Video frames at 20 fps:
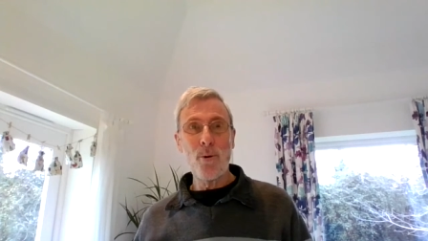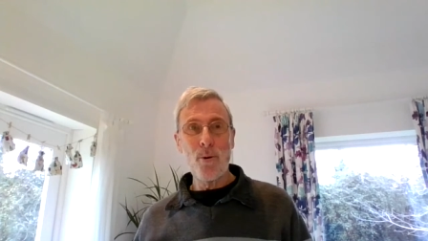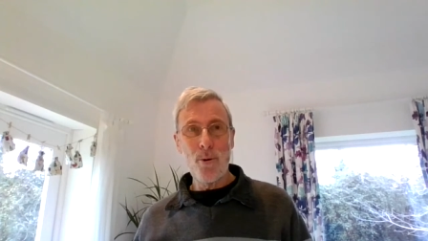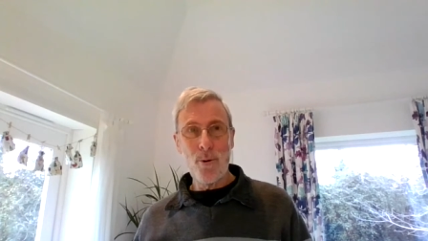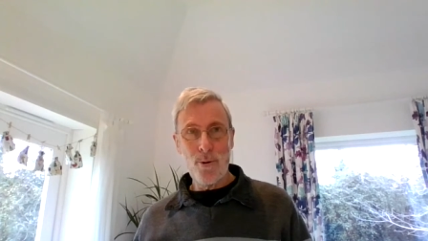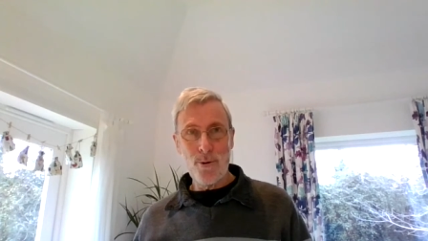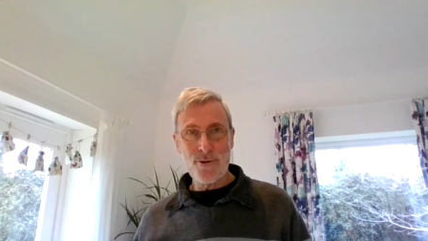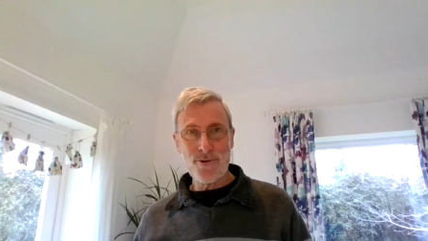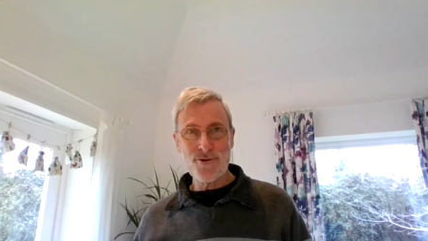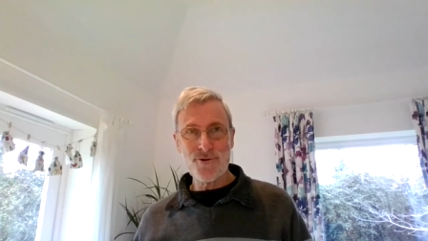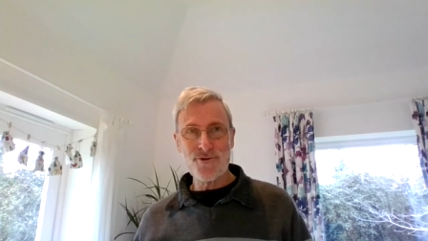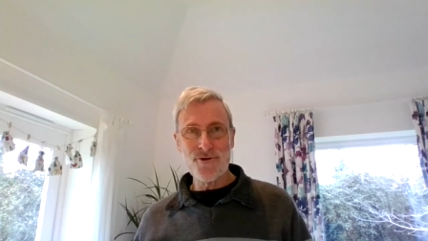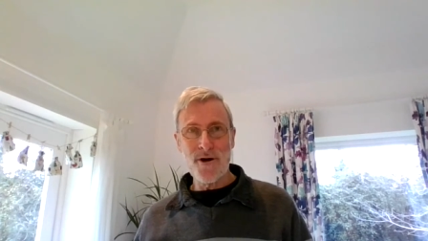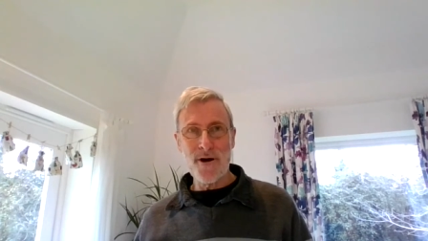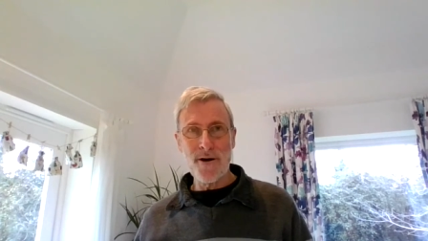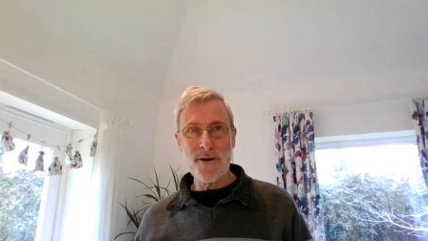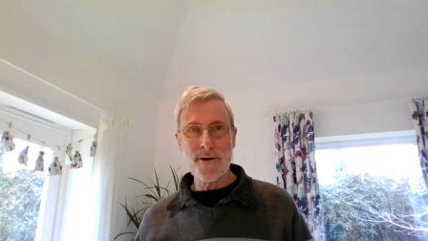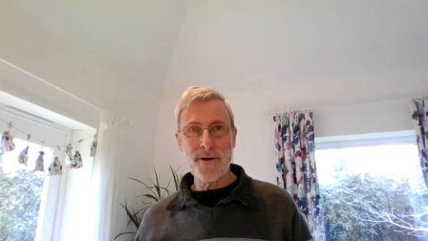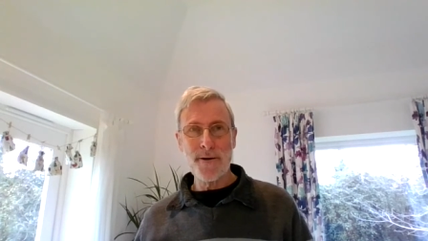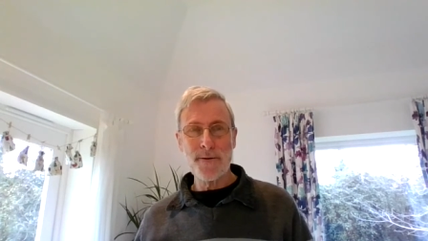
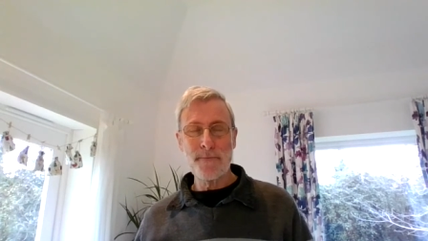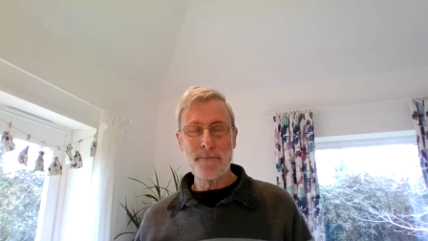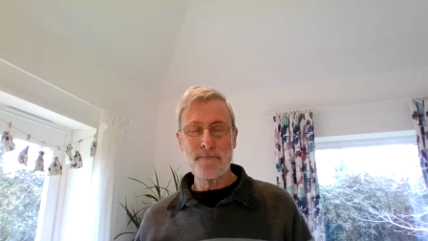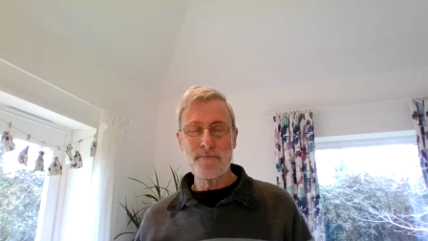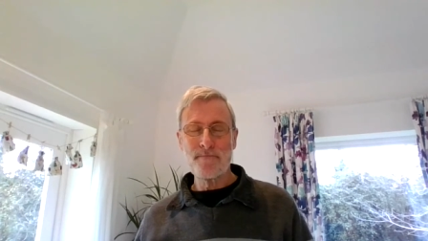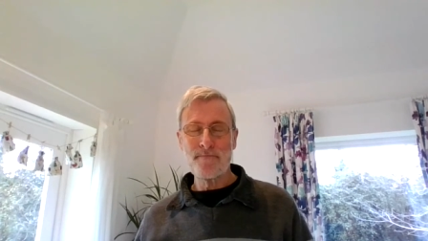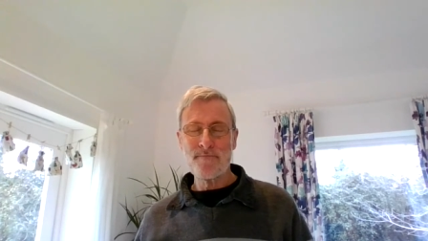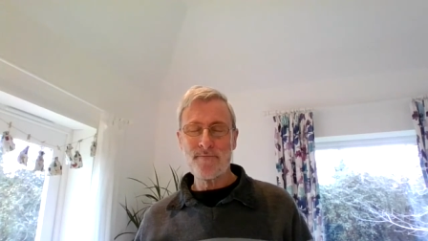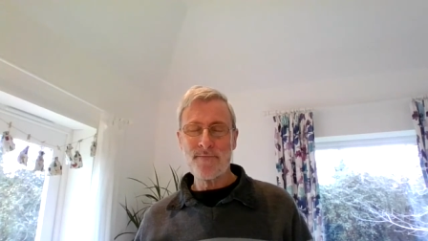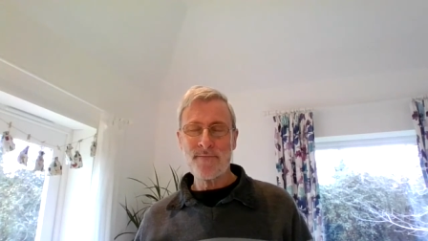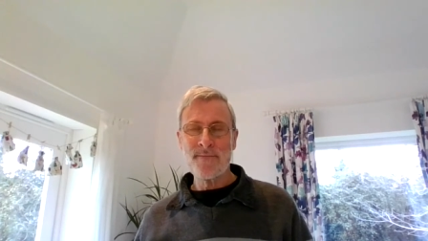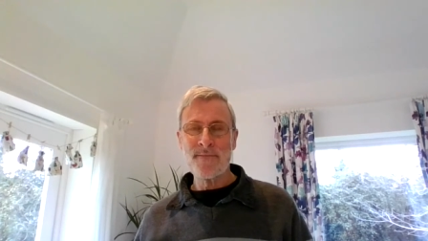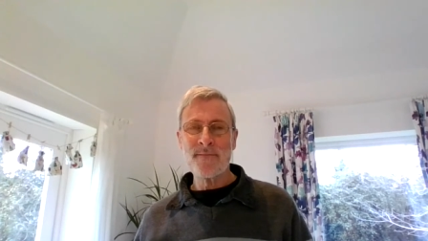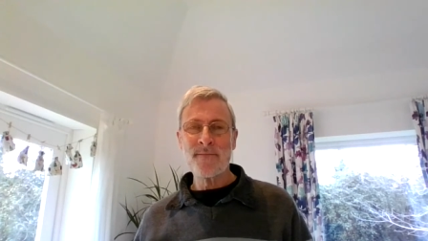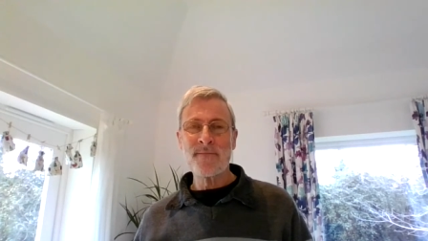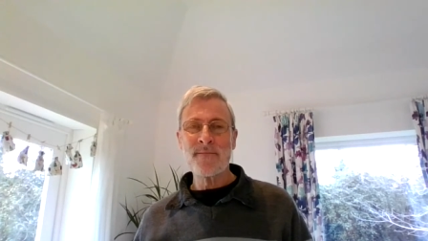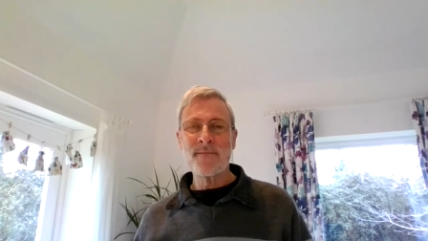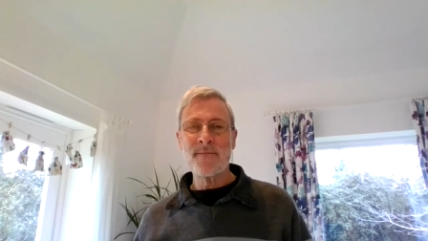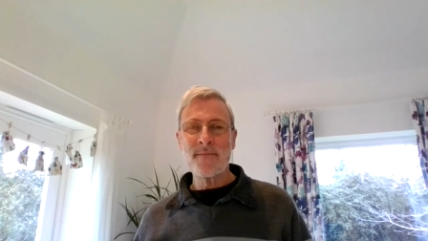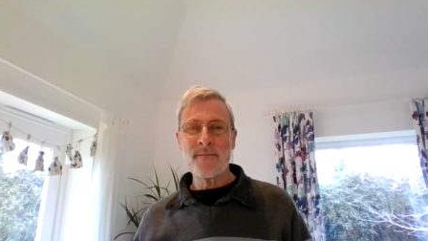awestruck.
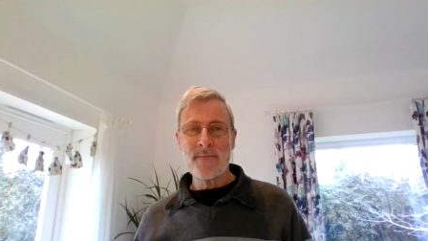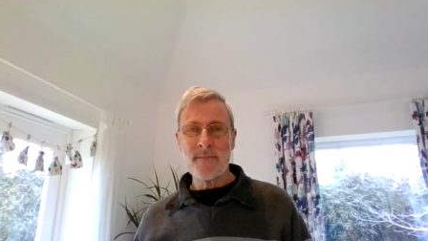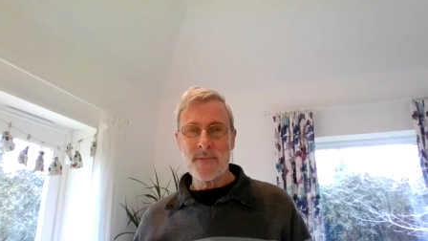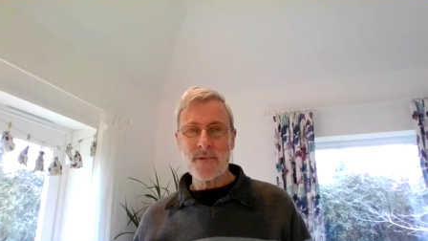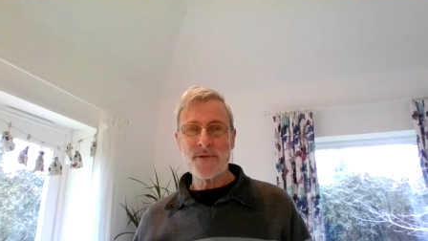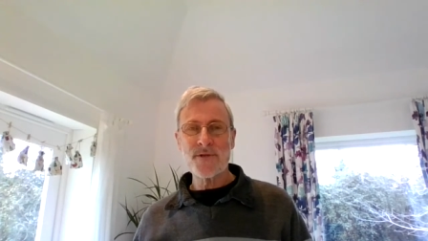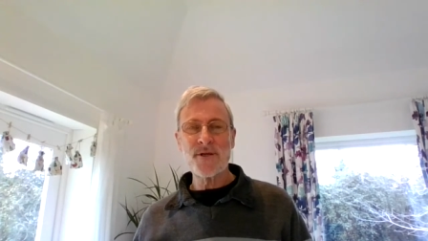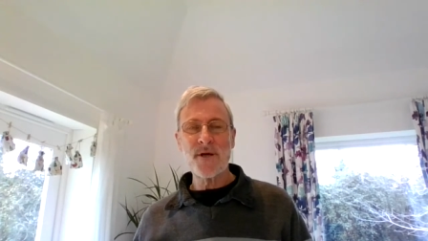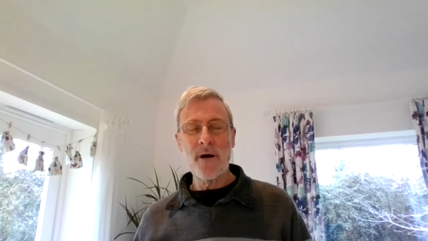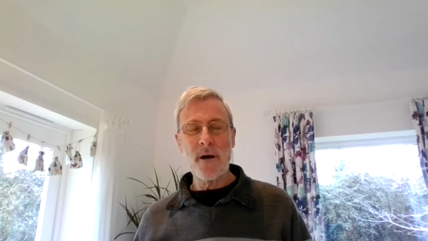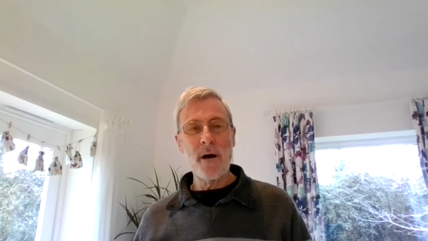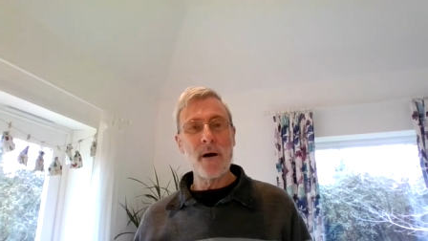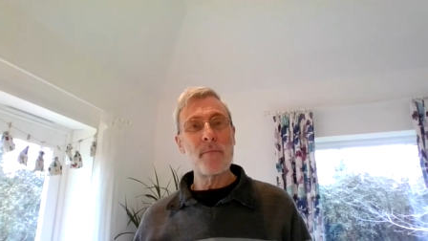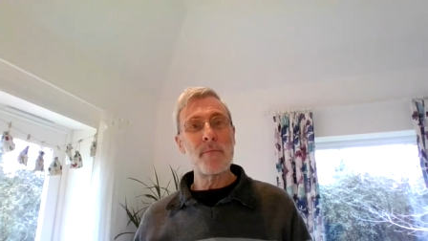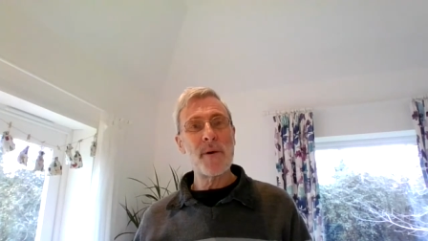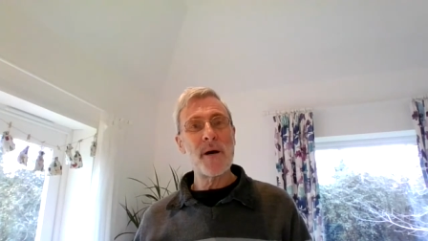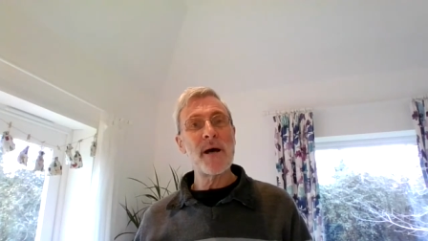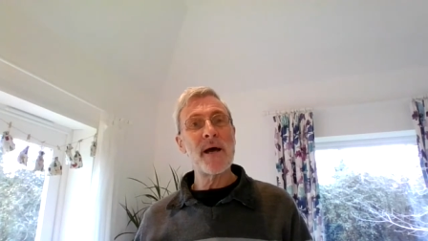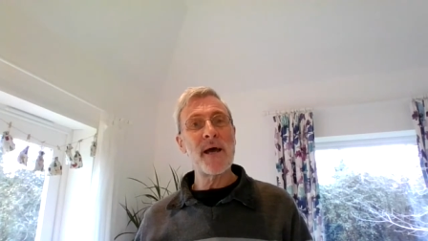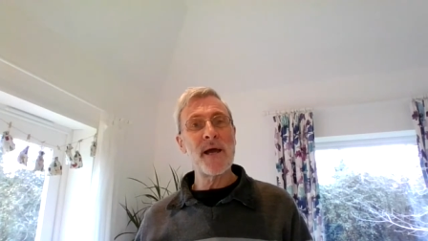
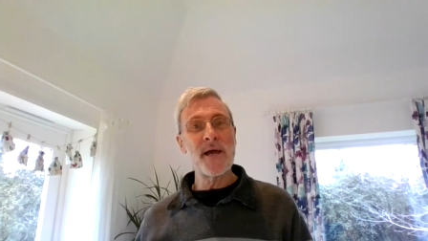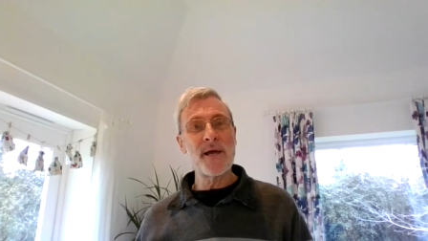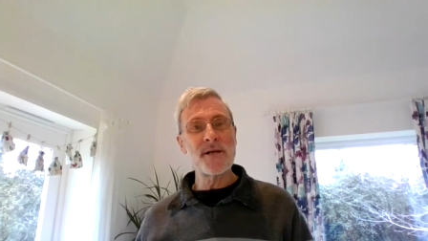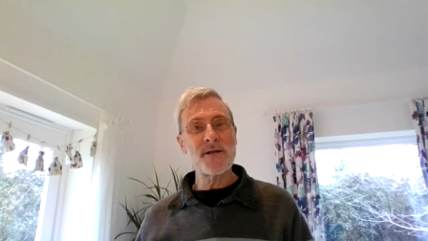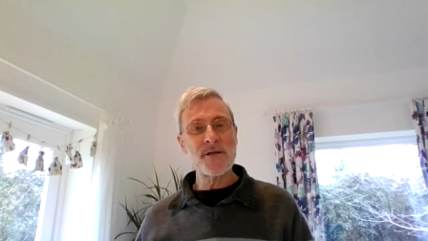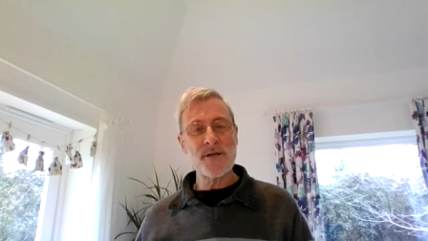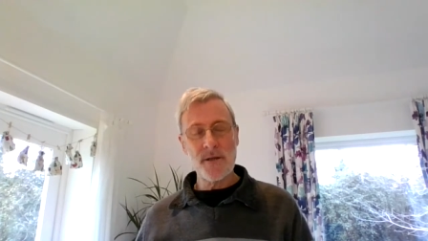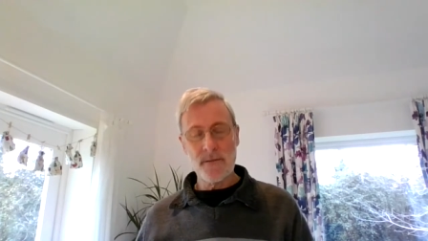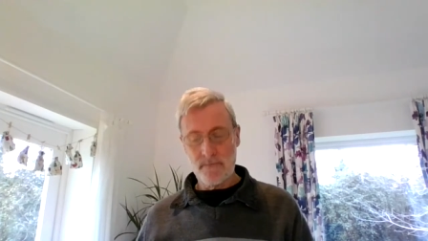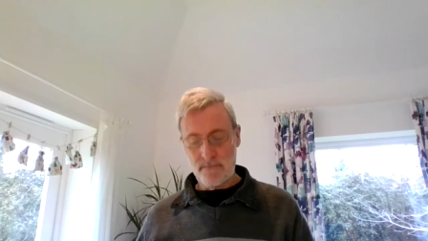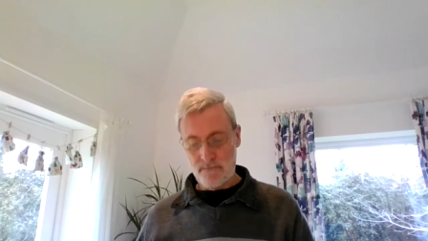Psalm 8.